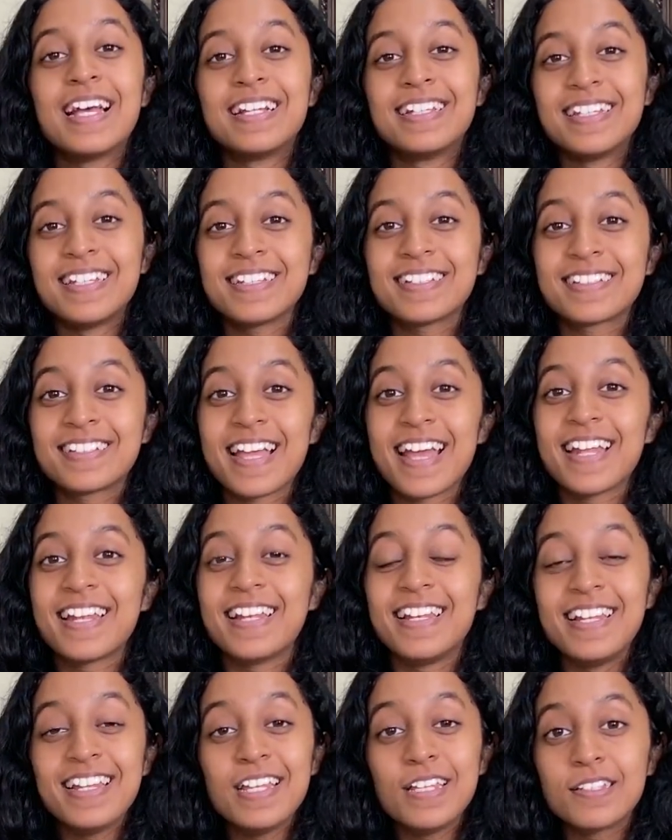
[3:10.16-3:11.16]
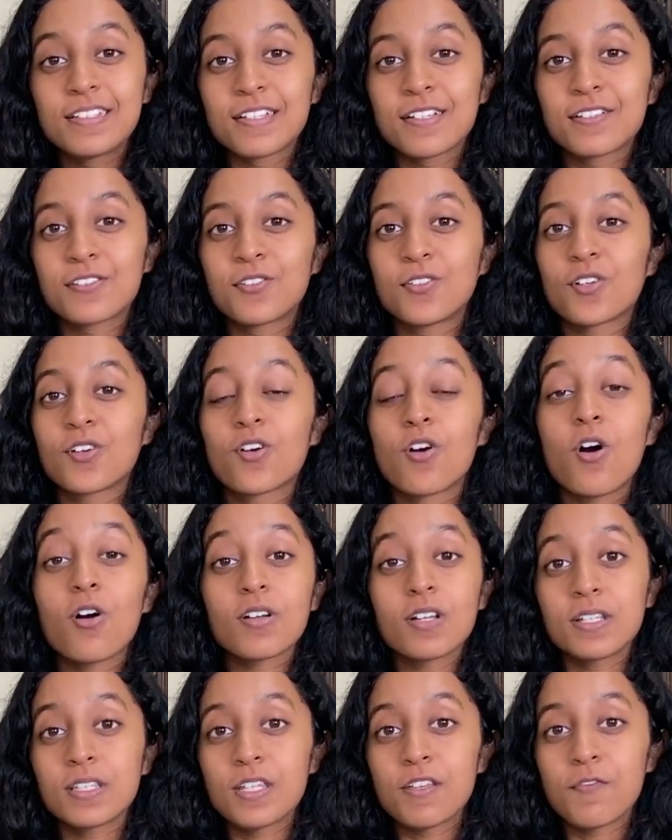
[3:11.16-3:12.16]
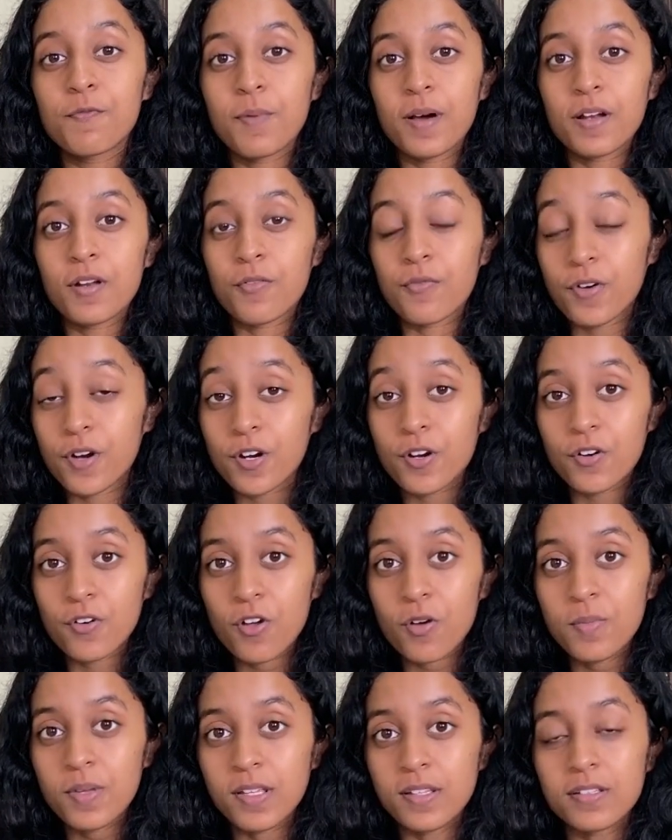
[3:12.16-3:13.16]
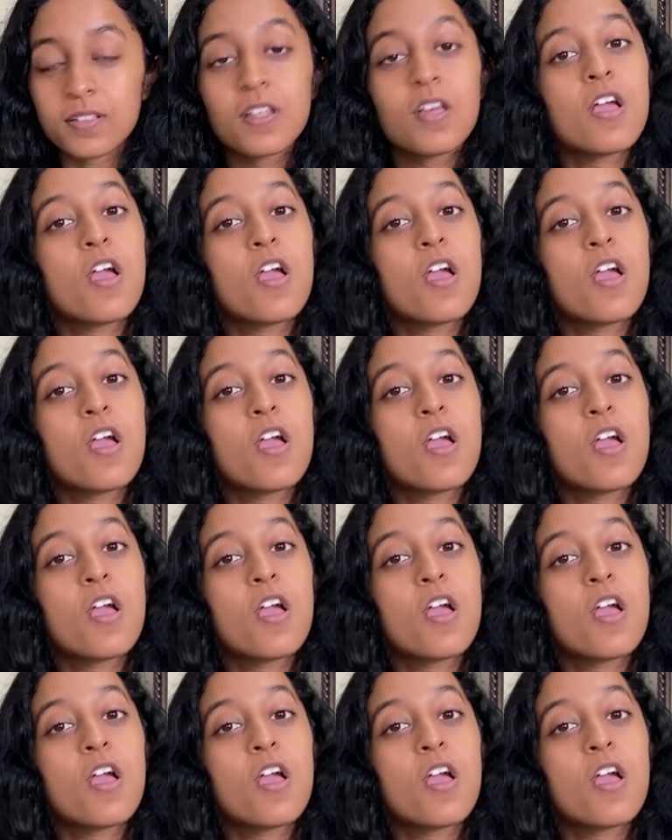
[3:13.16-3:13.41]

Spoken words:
This then leads us to the cognitive part of ergonomics,